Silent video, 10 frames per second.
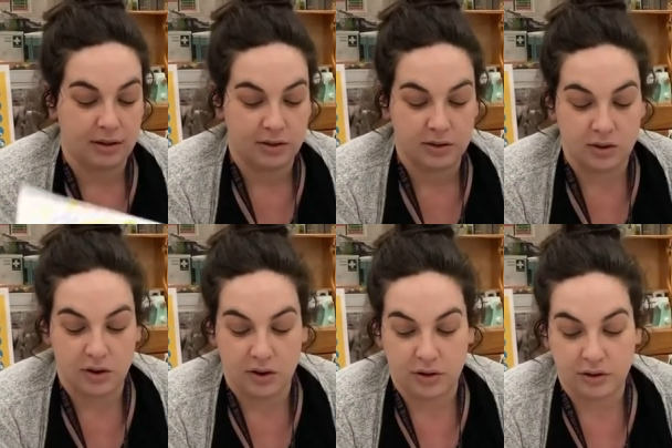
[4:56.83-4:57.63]

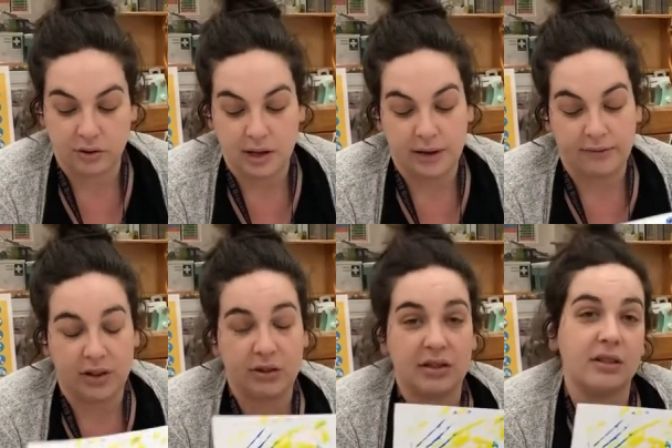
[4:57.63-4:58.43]
So you'll have
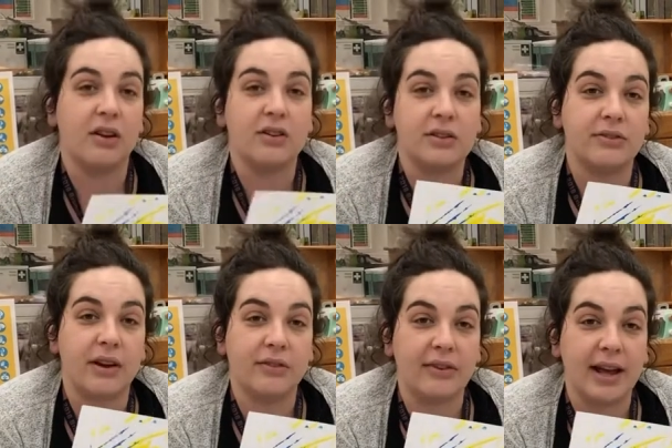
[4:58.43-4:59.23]
lots and lots of
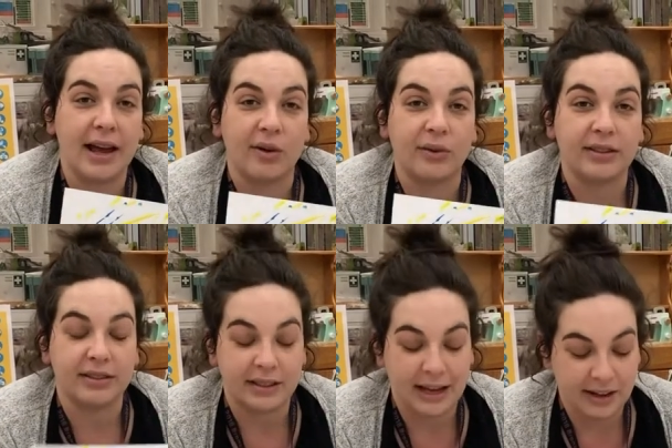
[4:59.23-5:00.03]
fun for hours,
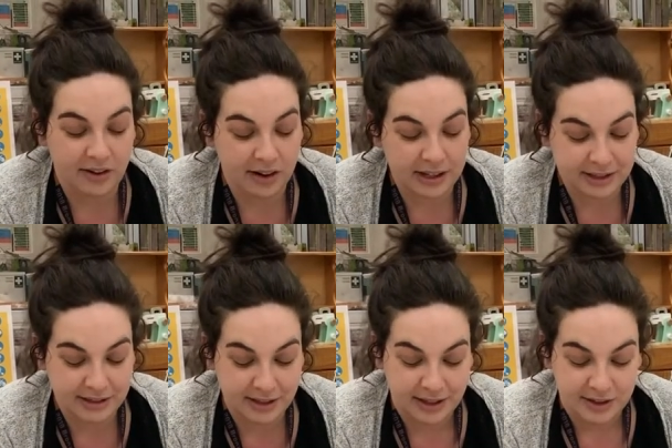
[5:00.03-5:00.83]
okay guys?
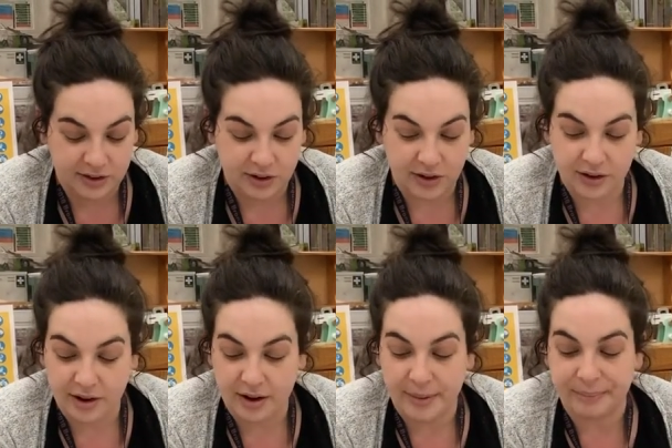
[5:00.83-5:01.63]
So
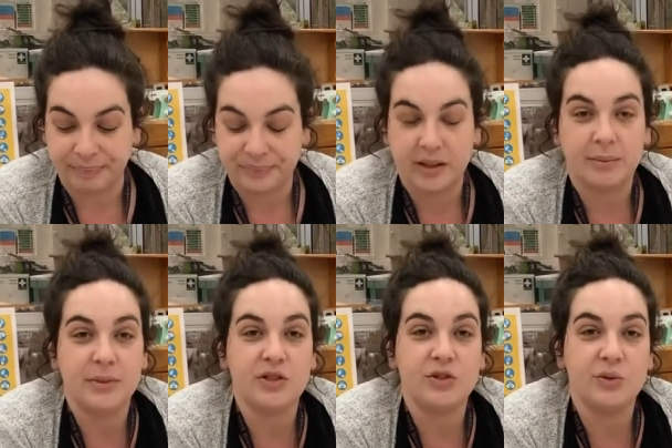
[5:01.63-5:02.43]

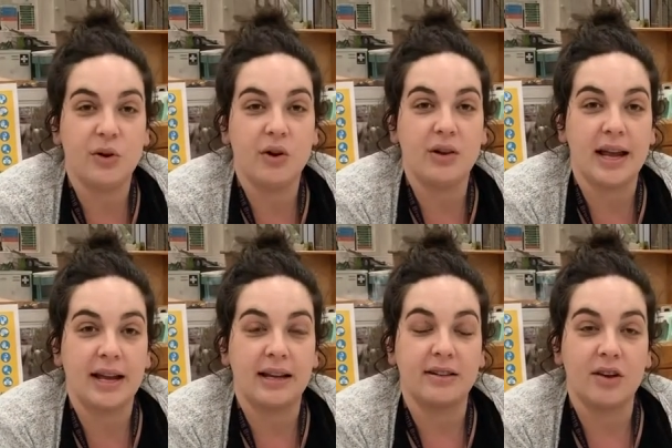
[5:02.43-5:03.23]
miss you all,
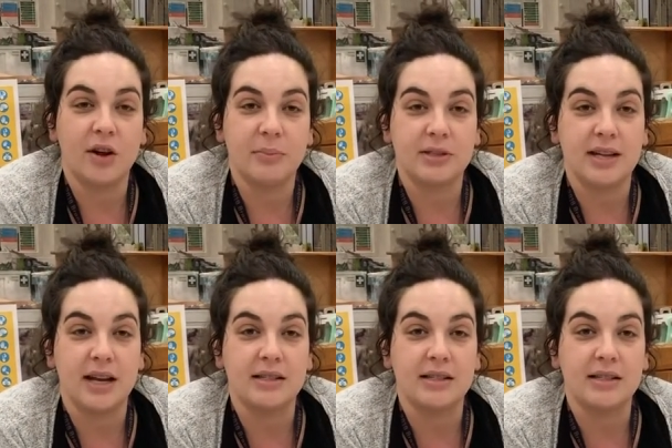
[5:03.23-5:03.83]
and I hope you're staying